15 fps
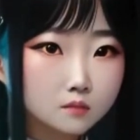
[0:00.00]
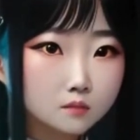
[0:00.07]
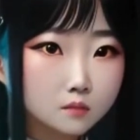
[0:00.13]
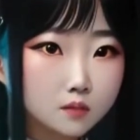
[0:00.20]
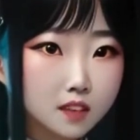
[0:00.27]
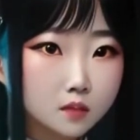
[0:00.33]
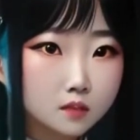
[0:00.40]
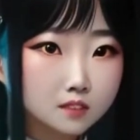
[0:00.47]

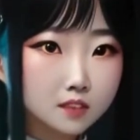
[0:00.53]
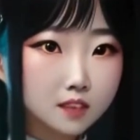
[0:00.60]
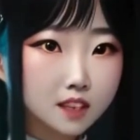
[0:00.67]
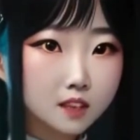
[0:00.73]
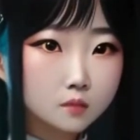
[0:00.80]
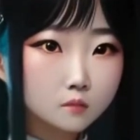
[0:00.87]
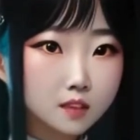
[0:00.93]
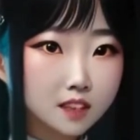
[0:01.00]
The curse that
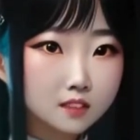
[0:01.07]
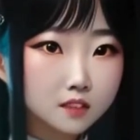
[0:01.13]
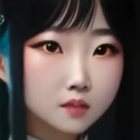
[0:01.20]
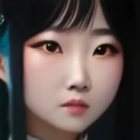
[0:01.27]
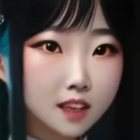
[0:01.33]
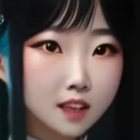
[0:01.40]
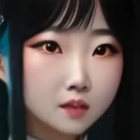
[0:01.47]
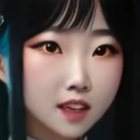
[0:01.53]
had plagued
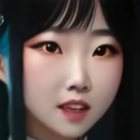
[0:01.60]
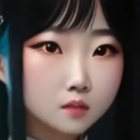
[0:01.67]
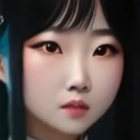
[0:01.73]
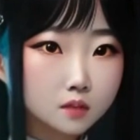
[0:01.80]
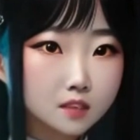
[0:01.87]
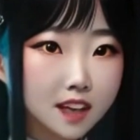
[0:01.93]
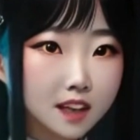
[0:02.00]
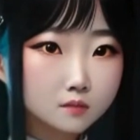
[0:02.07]
them now held
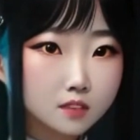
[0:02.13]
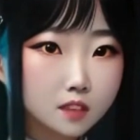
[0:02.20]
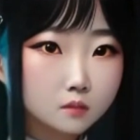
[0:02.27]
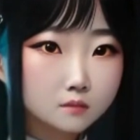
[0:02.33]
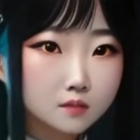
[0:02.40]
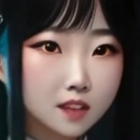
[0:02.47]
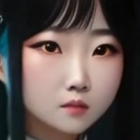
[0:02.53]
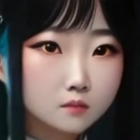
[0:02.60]
her
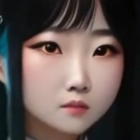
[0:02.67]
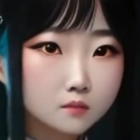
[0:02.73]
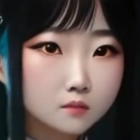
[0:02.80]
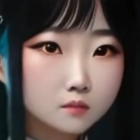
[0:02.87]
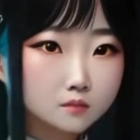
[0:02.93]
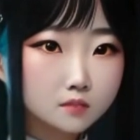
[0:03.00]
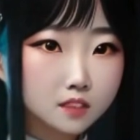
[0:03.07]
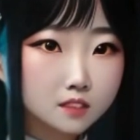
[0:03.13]
captive.
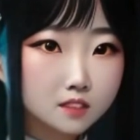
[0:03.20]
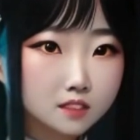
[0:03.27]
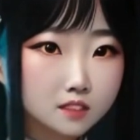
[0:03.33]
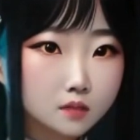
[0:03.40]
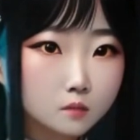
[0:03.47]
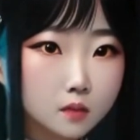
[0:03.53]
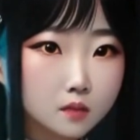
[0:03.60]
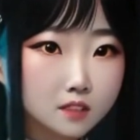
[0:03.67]
Just
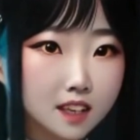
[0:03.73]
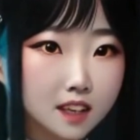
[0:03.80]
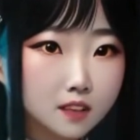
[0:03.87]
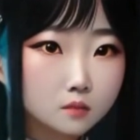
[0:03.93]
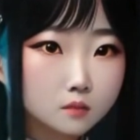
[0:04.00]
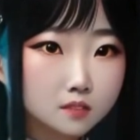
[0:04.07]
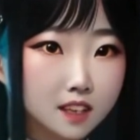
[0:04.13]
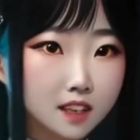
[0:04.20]
as Amelia
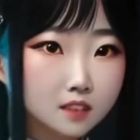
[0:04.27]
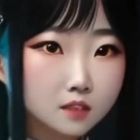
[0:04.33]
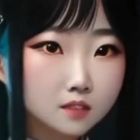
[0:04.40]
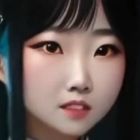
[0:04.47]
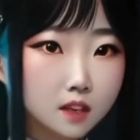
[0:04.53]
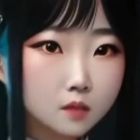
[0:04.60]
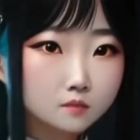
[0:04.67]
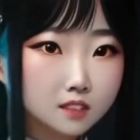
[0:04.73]
had resigned
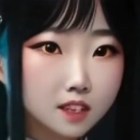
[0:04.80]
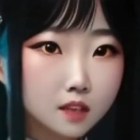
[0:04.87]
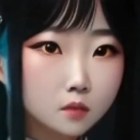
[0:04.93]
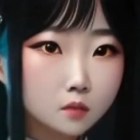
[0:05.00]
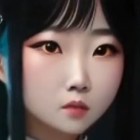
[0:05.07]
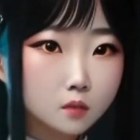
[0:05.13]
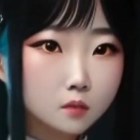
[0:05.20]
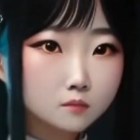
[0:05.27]
herself to
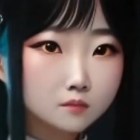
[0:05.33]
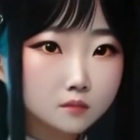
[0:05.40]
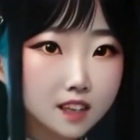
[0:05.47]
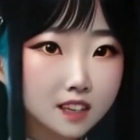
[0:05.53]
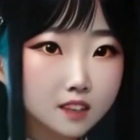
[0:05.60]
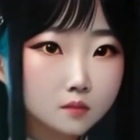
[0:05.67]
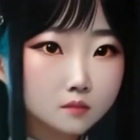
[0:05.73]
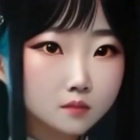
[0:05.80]
her grim
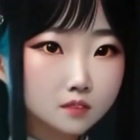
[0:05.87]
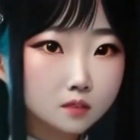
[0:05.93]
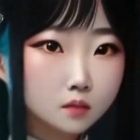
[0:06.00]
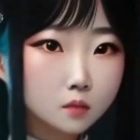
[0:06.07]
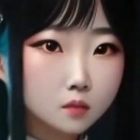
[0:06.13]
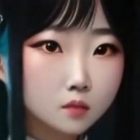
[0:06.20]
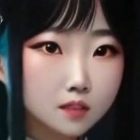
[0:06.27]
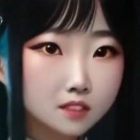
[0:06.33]
fate, the
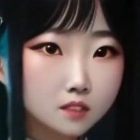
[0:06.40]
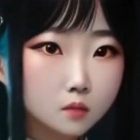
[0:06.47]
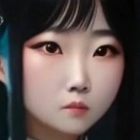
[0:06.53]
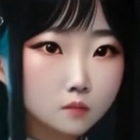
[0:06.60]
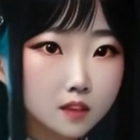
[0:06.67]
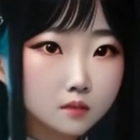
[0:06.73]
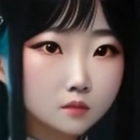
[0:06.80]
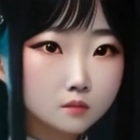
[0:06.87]
door creaked
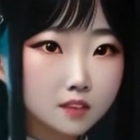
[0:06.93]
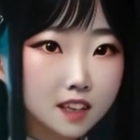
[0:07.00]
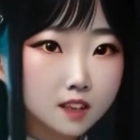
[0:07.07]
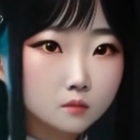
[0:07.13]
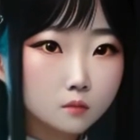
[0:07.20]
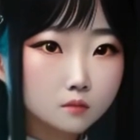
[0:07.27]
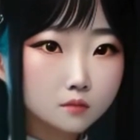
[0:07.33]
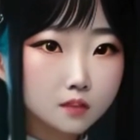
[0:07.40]
open,
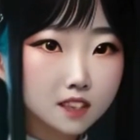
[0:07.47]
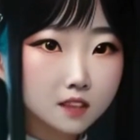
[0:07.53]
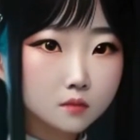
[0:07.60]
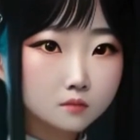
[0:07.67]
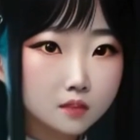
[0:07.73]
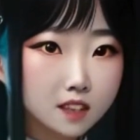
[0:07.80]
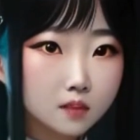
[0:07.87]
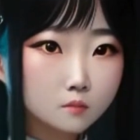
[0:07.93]
revealing a
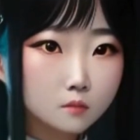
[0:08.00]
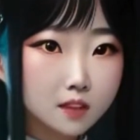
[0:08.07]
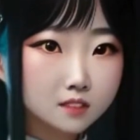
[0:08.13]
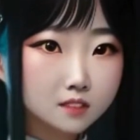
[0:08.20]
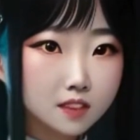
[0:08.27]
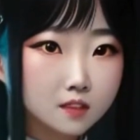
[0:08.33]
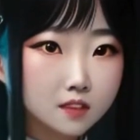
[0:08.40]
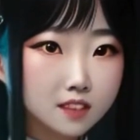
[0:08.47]
figure
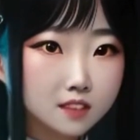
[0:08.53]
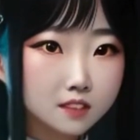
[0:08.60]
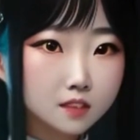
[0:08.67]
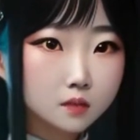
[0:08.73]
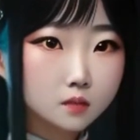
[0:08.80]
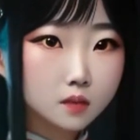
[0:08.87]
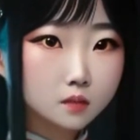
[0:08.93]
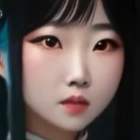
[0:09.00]
bathed in an
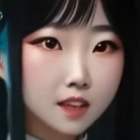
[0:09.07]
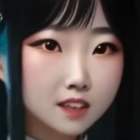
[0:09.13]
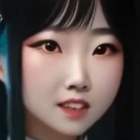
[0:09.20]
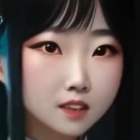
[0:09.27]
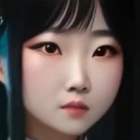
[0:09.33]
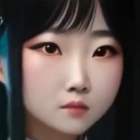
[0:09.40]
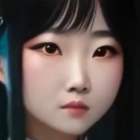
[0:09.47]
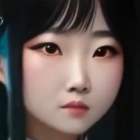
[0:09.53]
ethereal
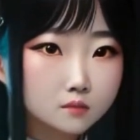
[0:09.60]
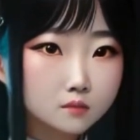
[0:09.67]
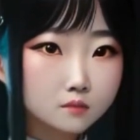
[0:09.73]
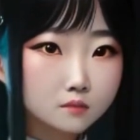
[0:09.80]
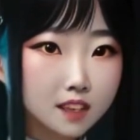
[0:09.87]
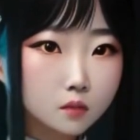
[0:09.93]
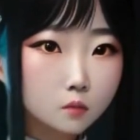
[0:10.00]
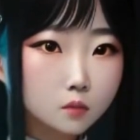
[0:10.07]
light.
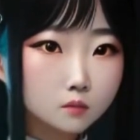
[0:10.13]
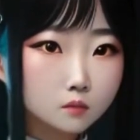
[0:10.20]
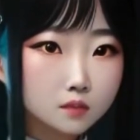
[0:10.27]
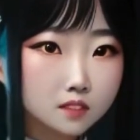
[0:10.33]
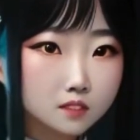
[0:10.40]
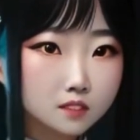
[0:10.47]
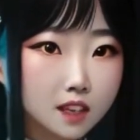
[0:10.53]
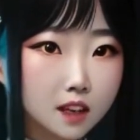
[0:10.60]
It was
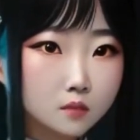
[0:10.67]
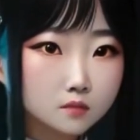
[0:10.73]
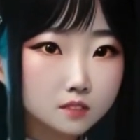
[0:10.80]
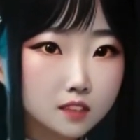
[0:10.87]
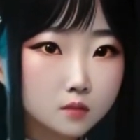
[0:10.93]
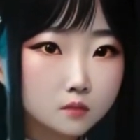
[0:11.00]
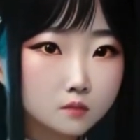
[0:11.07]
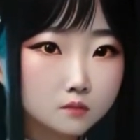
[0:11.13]
Mr.
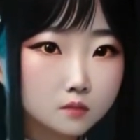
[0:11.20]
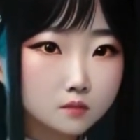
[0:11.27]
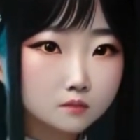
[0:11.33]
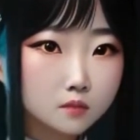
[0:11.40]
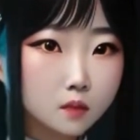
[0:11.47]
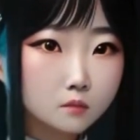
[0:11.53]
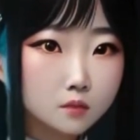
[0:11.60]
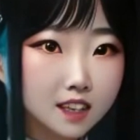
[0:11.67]
Thompson, the
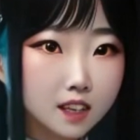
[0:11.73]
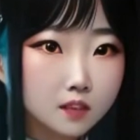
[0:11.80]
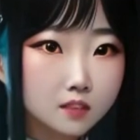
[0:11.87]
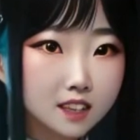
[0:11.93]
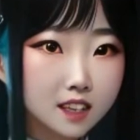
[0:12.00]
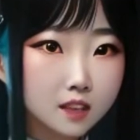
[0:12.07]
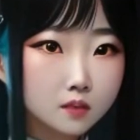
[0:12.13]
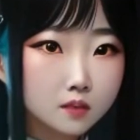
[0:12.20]
former
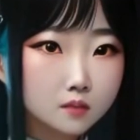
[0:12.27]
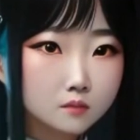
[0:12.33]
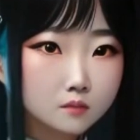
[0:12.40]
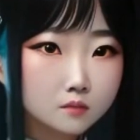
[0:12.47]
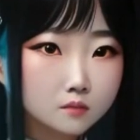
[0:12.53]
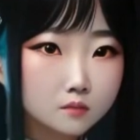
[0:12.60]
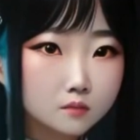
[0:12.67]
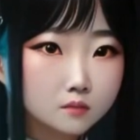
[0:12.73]
caretaker.
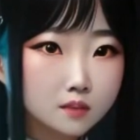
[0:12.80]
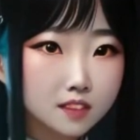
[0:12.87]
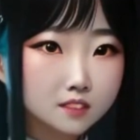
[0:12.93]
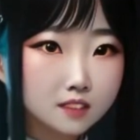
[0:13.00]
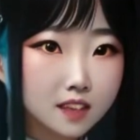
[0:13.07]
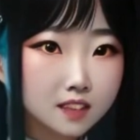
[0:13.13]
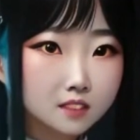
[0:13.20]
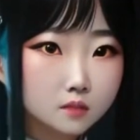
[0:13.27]

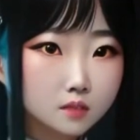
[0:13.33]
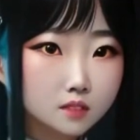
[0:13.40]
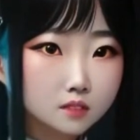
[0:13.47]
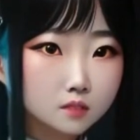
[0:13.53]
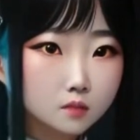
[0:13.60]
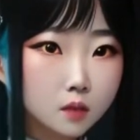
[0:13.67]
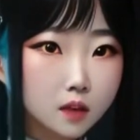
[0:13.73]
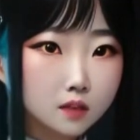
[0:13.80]
His face was
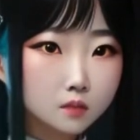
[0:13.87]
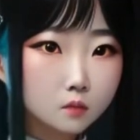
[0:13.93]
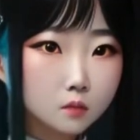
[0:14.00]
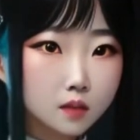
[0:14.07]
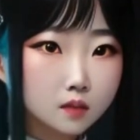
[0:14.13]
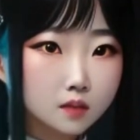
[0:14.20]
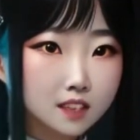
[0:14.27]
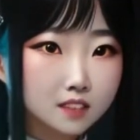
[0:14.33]
drawn and
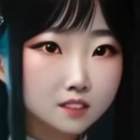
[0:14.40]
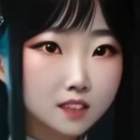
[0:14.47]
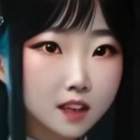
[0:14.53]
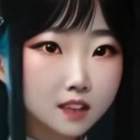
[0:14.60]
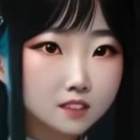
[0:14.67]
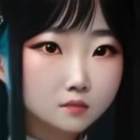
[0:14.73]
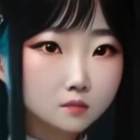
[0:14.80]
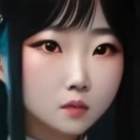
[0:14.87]
weary, his
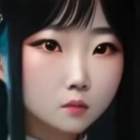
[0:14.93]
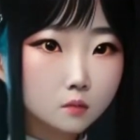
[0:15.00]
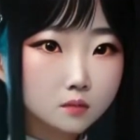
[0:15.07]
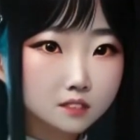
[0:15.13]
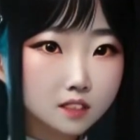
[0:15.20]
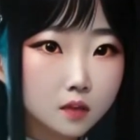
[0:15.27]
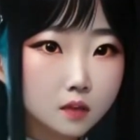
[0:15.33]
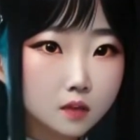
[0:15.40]
eyes filled
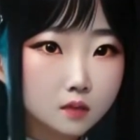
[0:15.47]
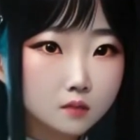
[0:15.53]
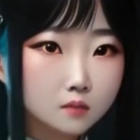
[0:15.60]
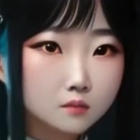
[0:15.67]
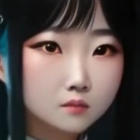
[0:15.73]
with sorrow.